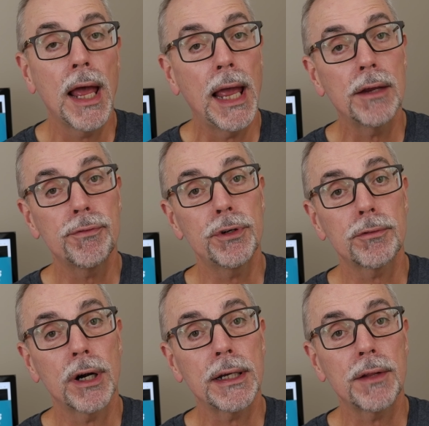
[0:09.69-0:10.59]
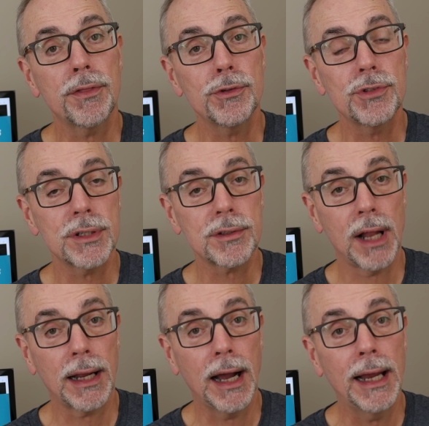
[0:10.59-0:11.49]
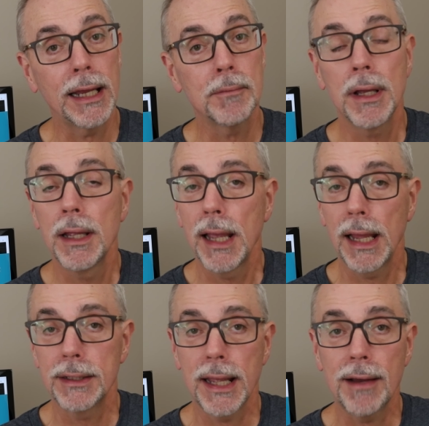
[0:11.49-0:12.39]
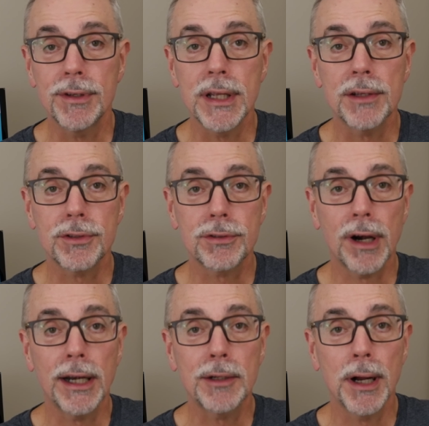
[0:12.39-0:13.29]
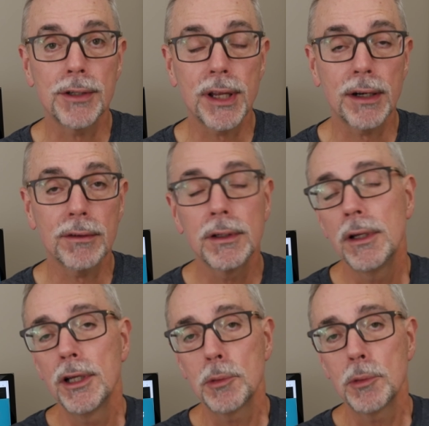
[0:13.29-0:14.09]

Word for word: Hey, if you're a running enthusiast like I am and you haven't yet subscribed to my channel,